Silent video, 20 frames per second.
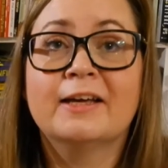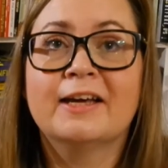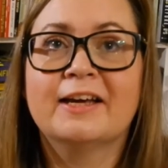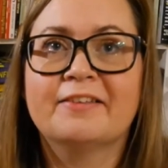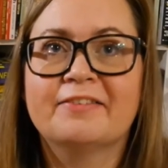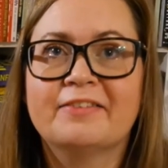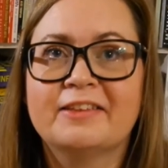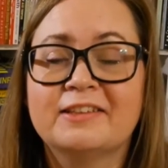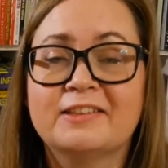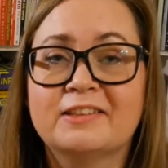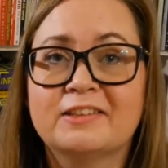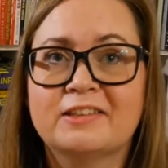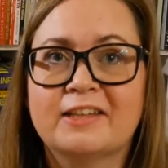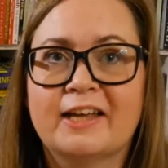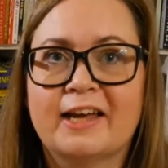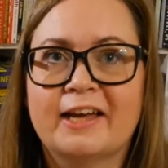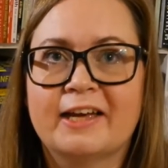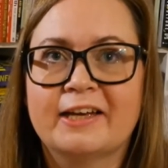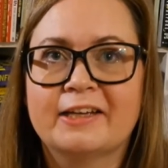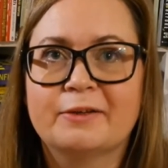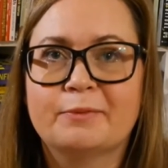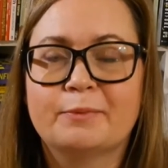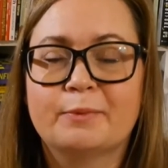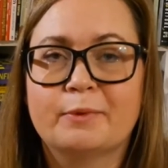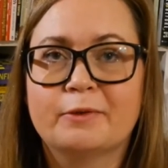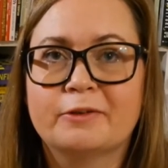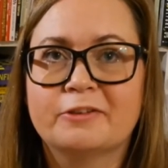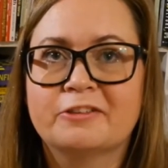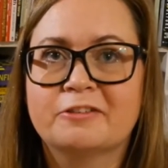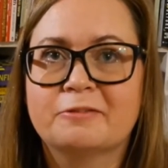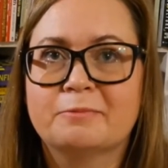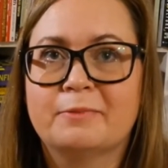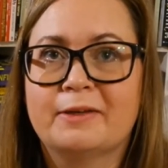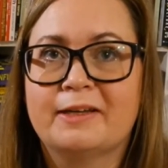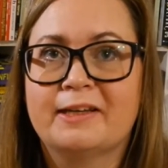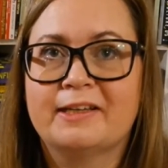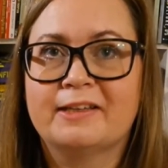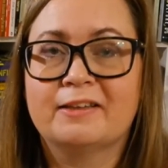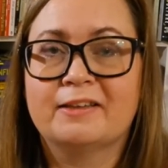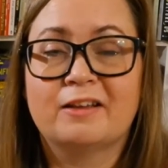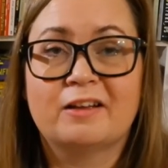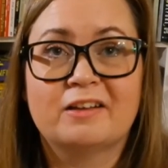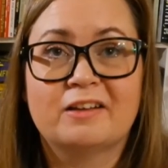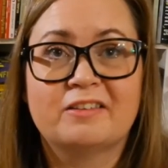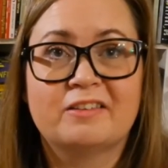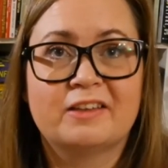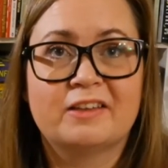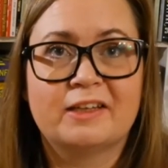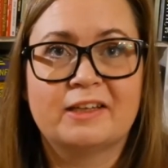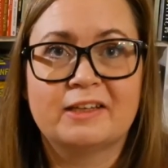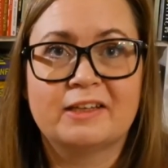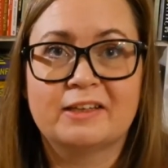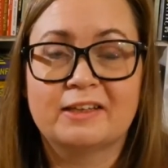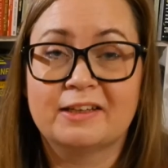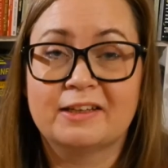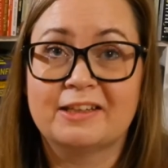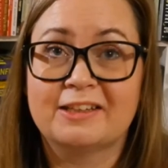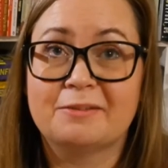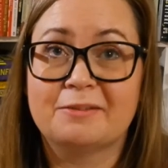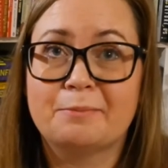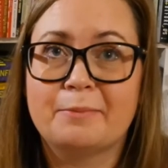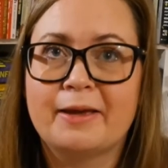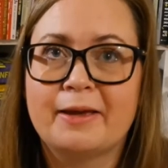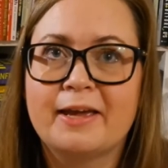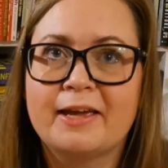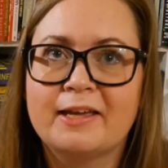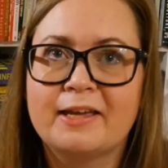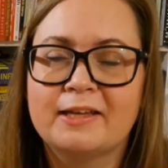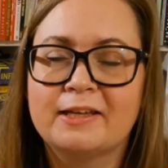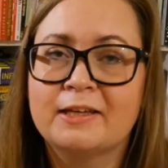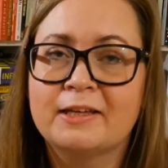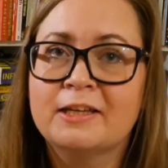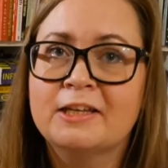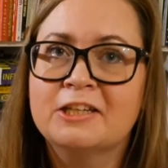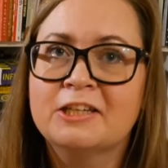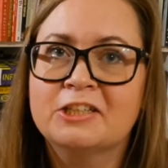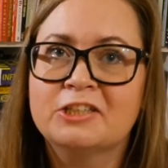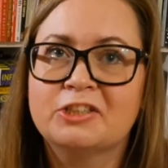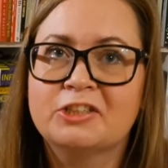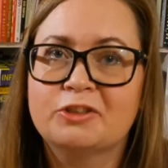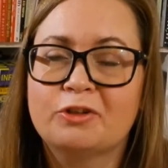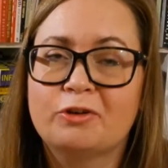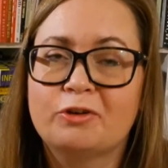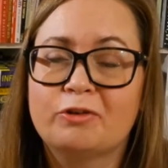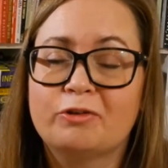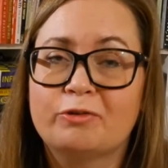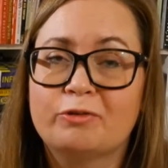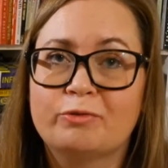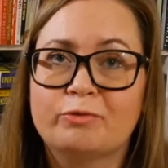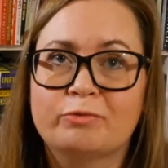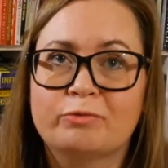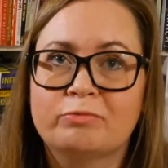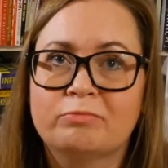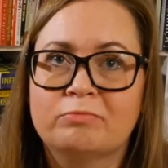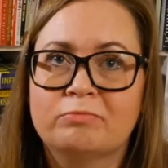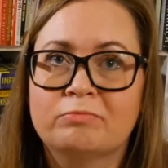And this tag was made I think in May so